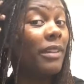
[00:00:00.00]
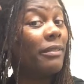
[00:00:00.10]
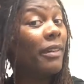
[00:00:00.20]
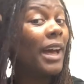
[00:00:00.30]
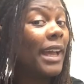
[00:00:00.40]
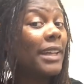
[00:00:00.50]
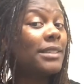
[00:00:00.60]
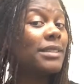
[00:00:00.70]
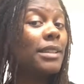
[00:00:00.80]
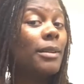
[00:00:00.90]

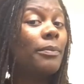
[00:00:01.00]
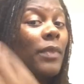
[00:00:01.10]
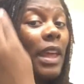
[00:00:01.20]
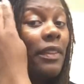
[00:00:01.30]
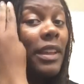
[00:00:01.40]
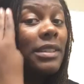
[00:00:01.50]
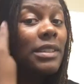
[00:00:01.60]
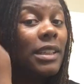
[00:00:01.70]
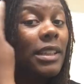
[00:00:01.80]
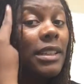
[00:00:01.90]
advice, and this
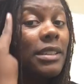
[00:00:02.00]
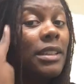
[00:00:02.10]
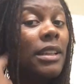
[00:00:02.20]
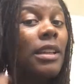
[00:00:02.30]
is,